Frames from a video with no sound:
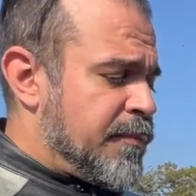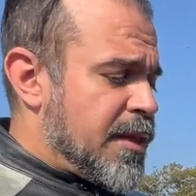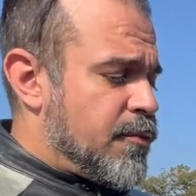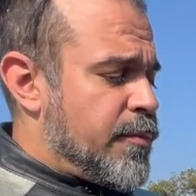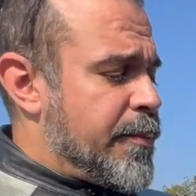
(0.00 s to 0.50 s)

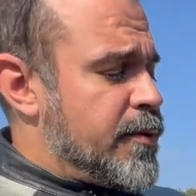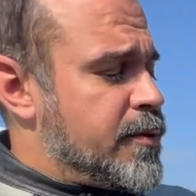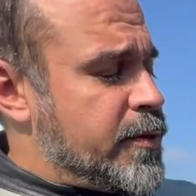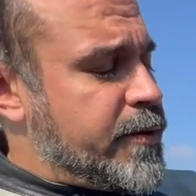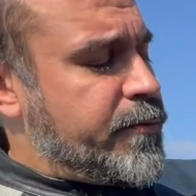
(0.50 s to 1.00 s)
Remember,
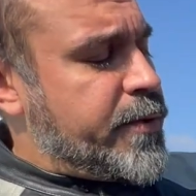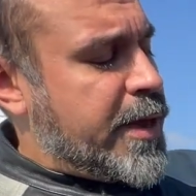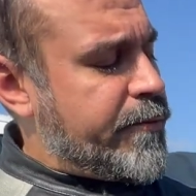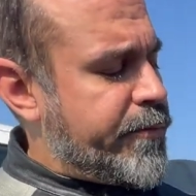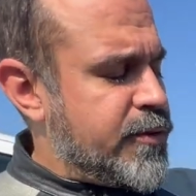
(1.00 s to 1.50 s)
you
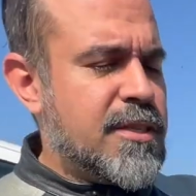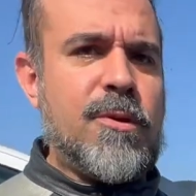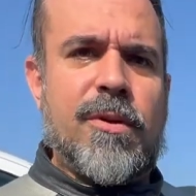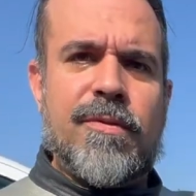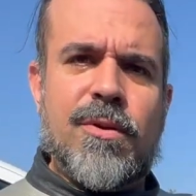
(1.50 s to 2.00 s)
have ever seen
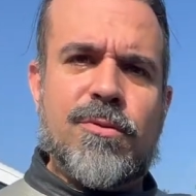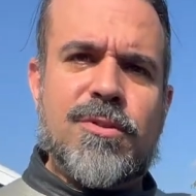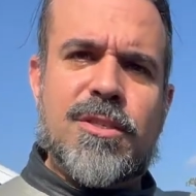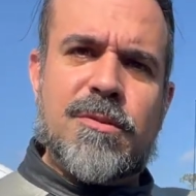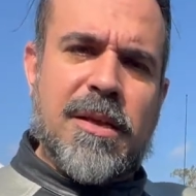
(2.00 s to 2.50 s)
one of
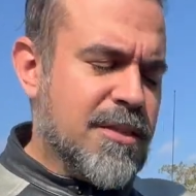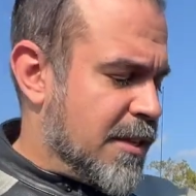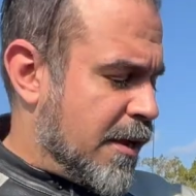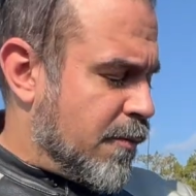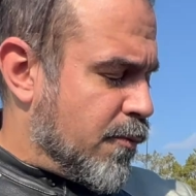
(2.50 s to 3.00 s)
those? It's
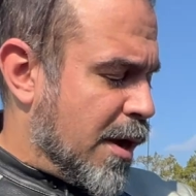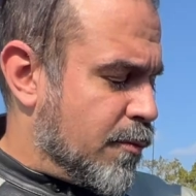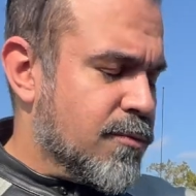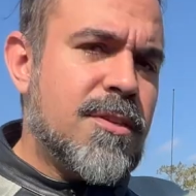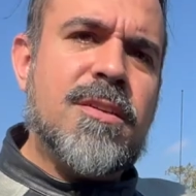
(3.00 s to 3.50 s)
like a
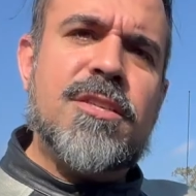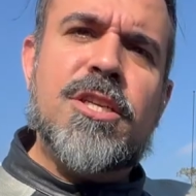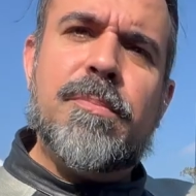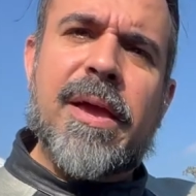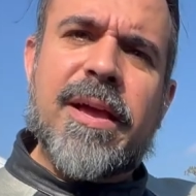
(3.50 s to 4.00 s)
round
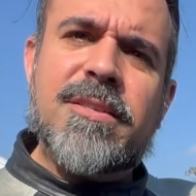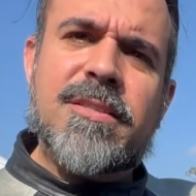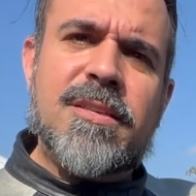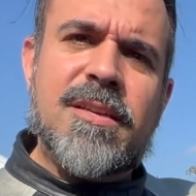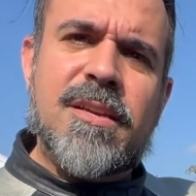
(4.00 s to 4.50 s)

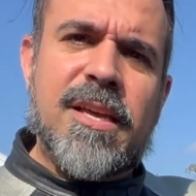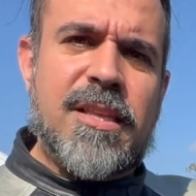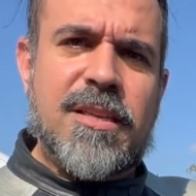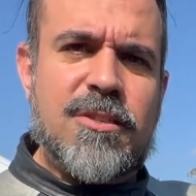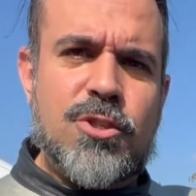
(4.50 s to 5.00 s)
GPS. It
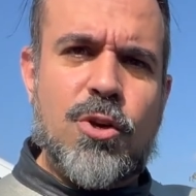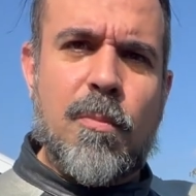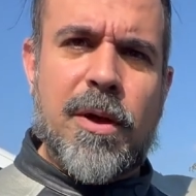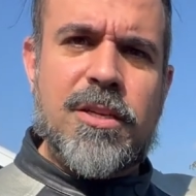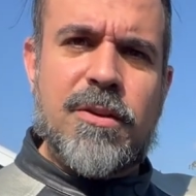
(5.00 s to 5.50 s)
doesn't show
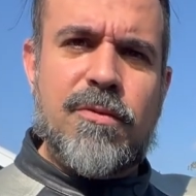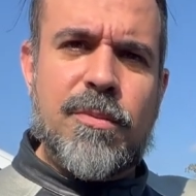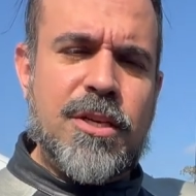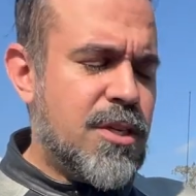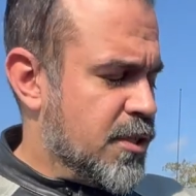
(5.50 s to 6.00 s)
much
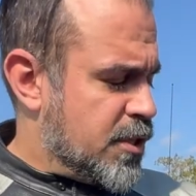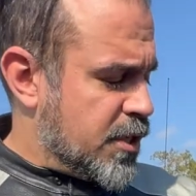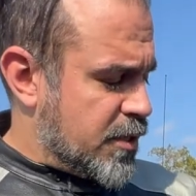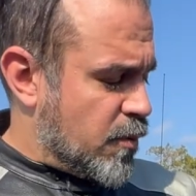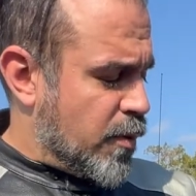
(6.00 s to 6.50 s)
information. It's
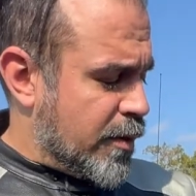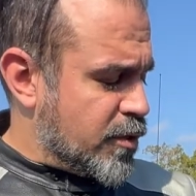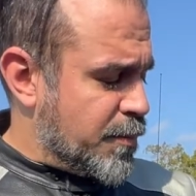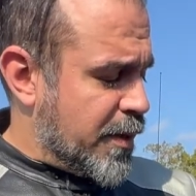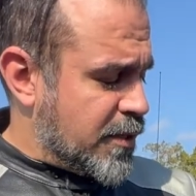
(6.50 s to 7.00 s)
just a round
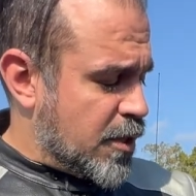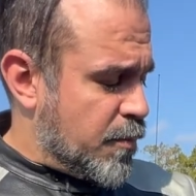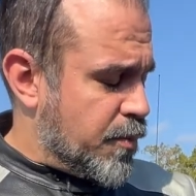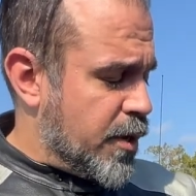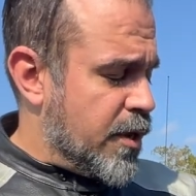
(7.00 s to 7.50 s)
GPS that you
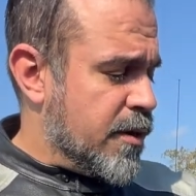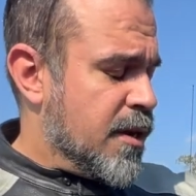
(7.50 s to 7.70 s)
put here.